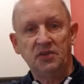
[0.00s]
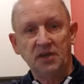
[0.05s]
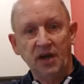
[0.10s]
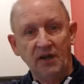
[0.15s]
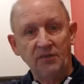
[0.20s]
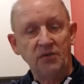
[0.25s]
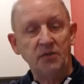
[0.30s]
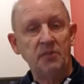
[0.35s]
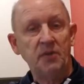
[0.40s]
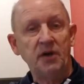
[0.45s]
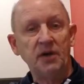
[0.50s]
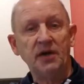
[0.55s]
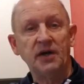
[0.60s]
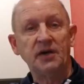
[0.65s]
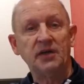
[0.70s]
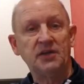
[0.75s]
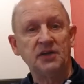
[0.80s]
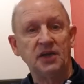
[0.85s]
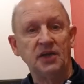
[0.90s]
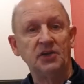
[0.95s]

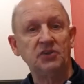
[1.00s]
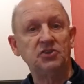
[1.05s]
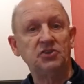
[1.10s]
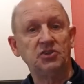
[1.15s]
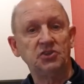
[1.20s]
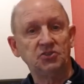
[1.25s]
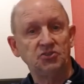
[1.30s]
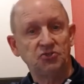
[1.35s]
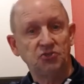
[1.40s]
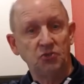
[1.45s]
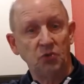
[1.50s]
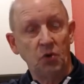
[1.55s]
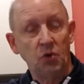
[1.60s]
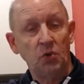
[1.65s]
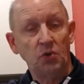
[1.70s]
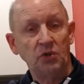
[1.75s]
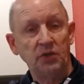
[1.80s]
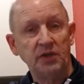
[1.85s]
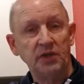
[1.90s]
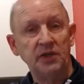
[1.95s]
government, again,
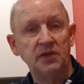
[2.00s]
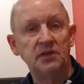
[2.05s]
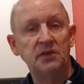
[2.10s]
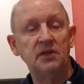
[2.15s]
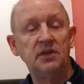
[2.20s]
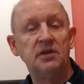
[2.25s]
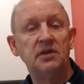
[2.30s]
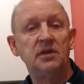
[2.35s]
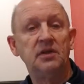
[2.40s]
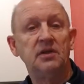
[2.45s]
controlling